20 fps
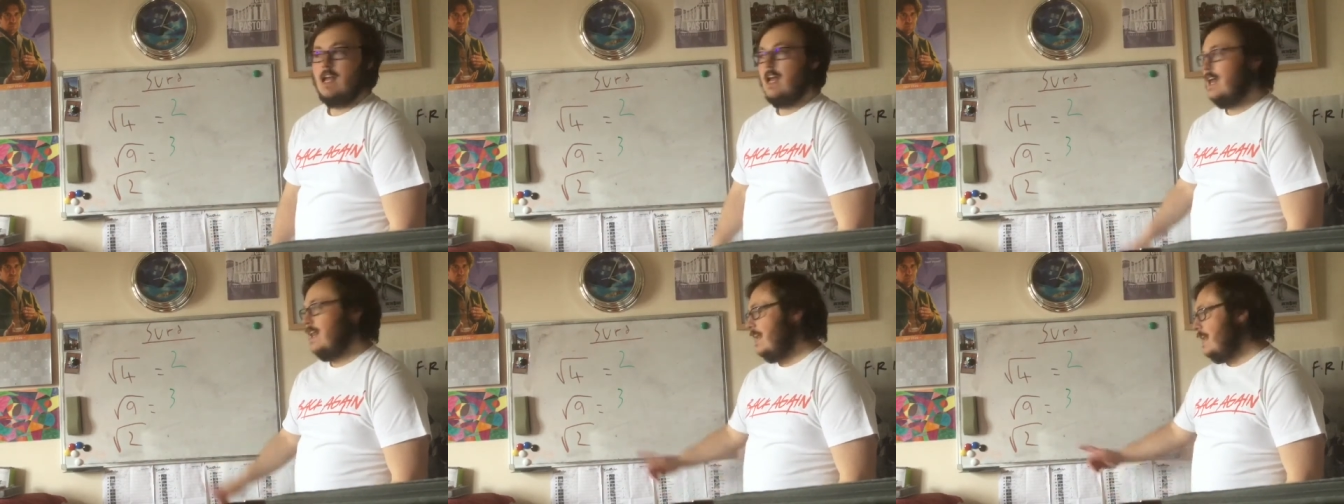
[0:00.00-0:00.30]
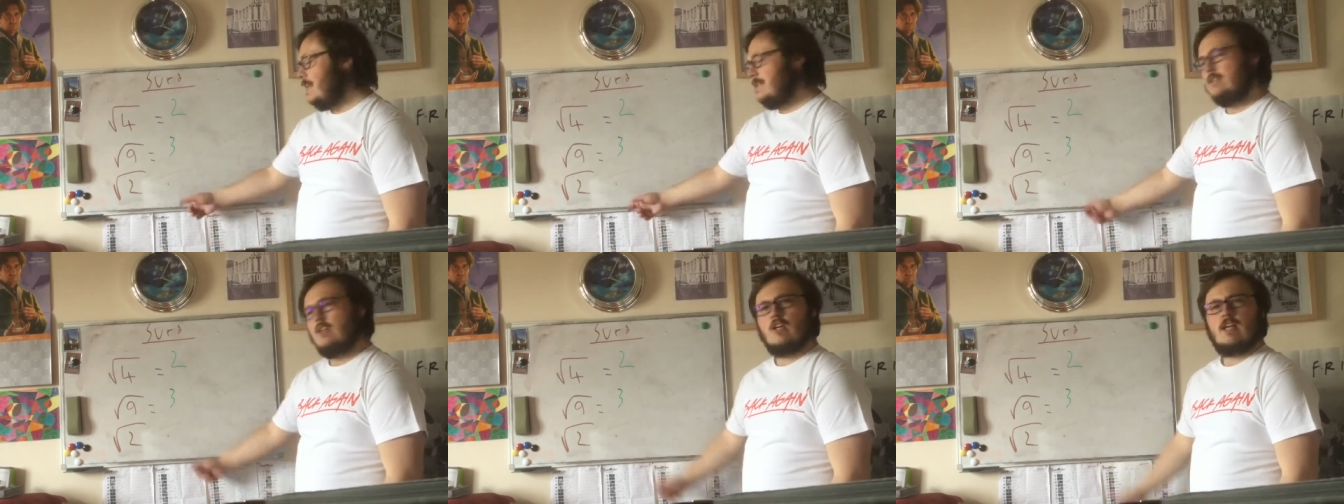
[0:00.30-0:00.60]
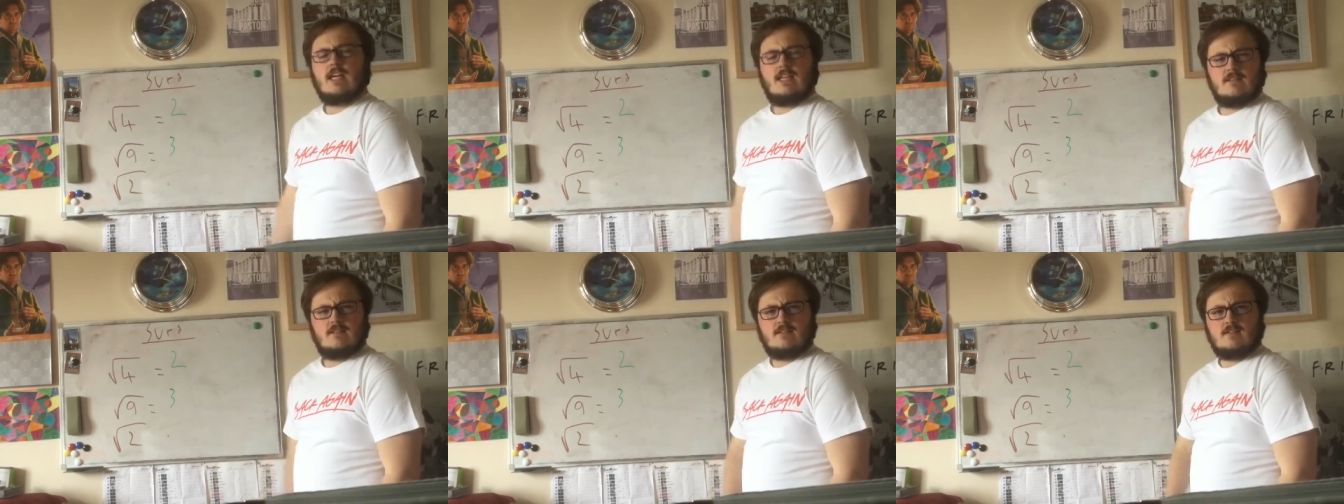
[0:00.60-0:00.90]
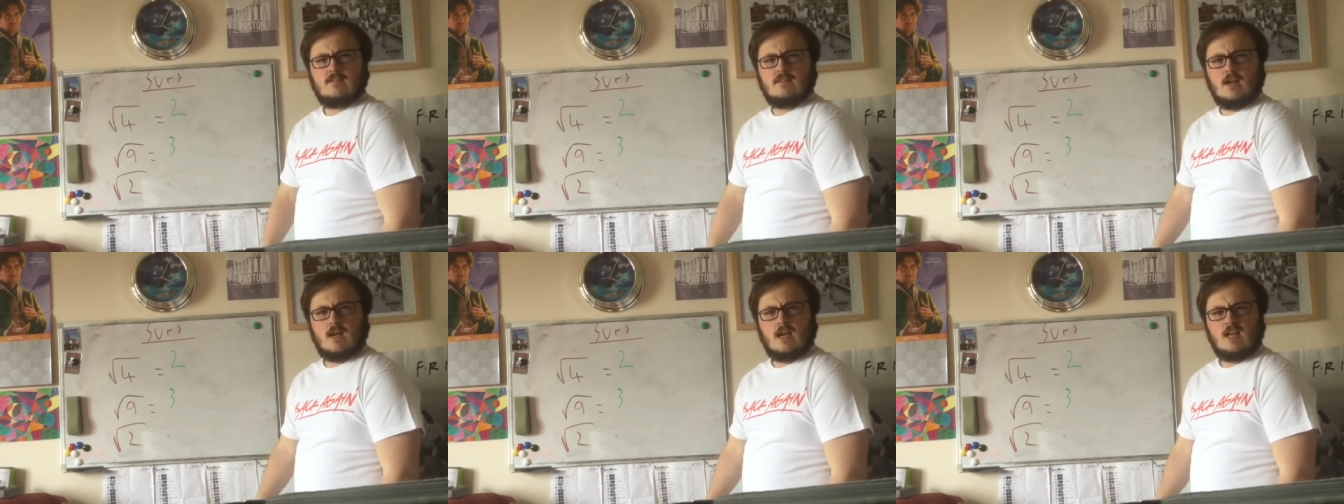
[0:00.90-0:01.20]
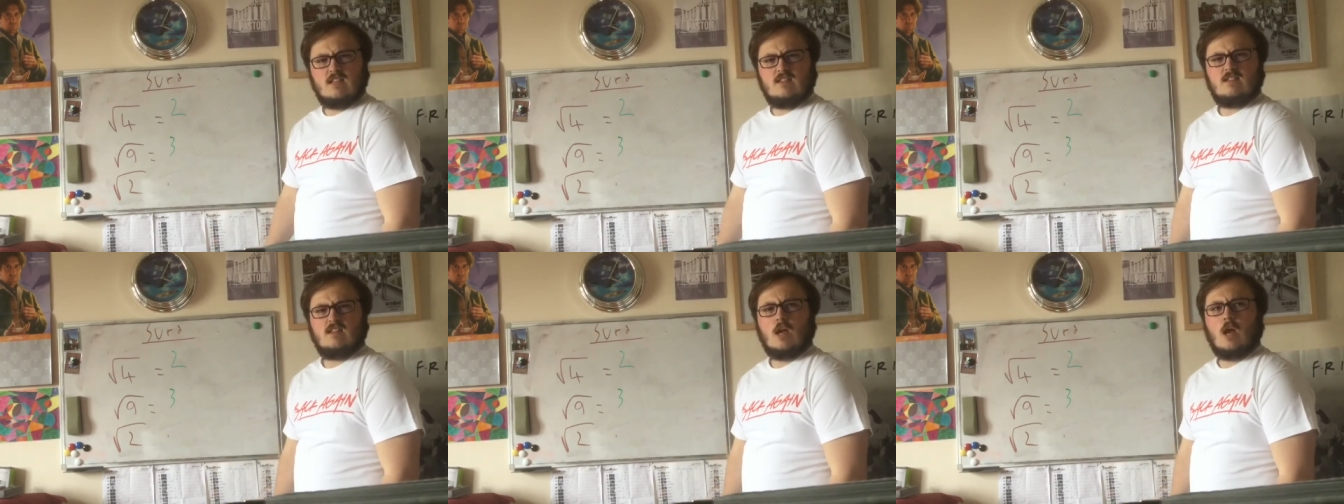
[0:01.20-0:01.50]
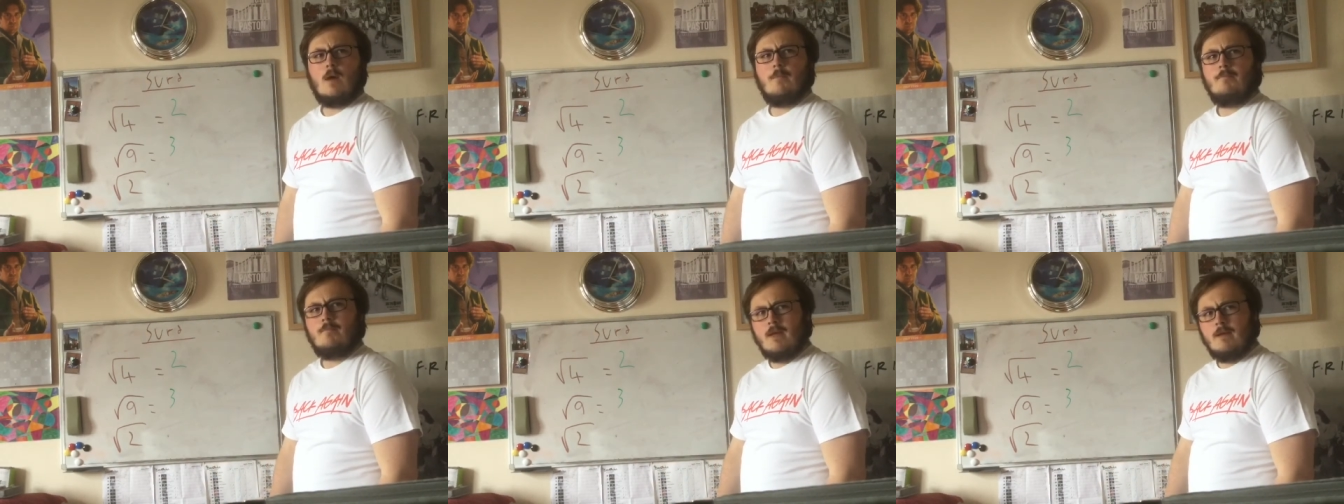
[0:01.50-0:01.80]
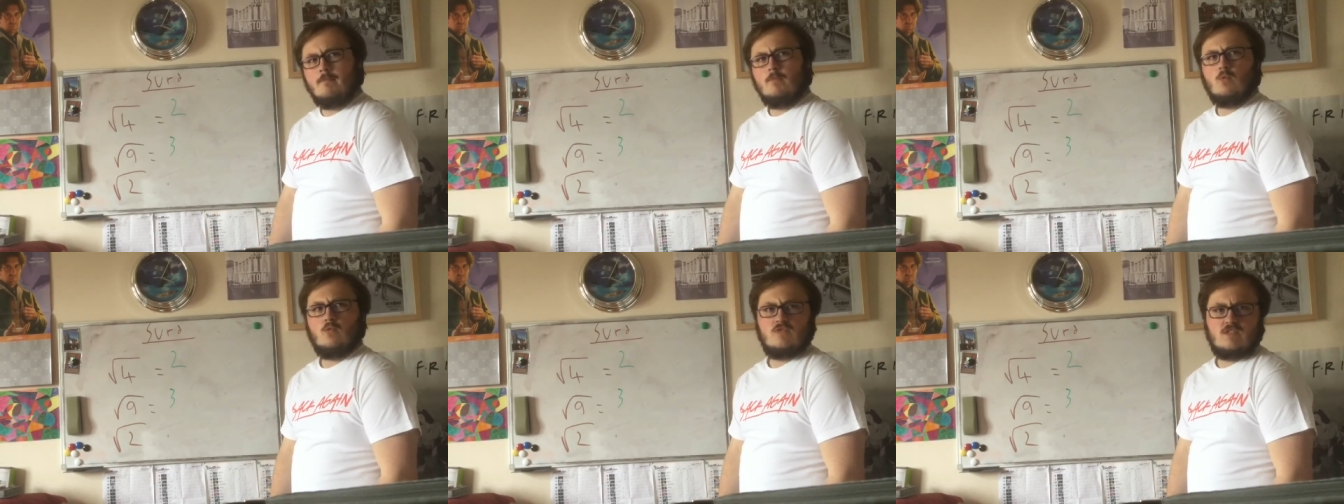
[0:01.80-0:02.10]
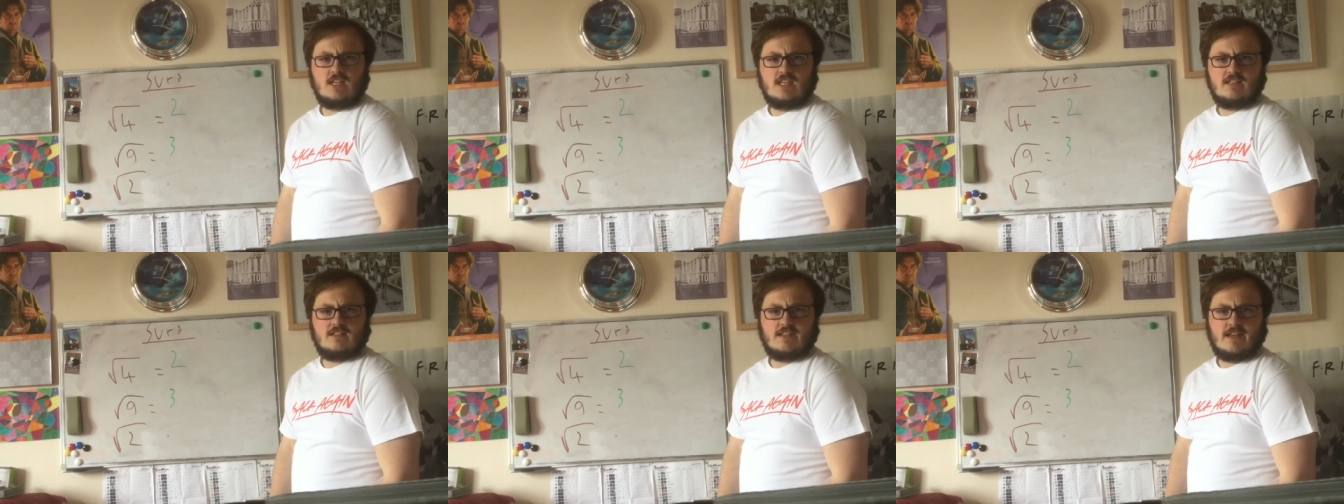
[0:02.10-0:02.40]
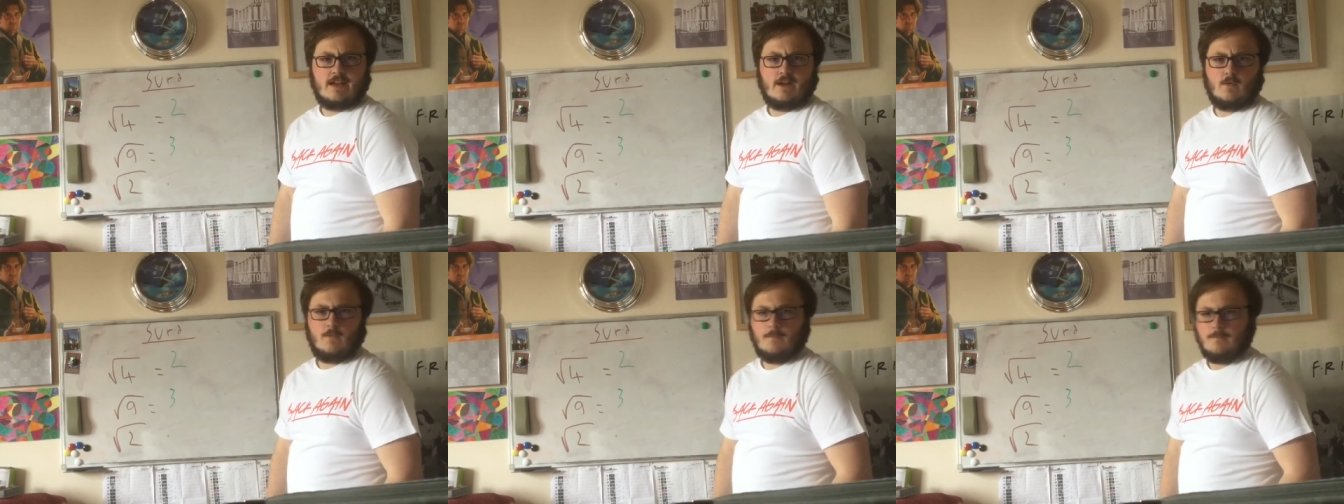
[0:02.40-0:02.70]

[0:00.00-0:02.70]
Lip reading: Let's look into surds a bit more detail.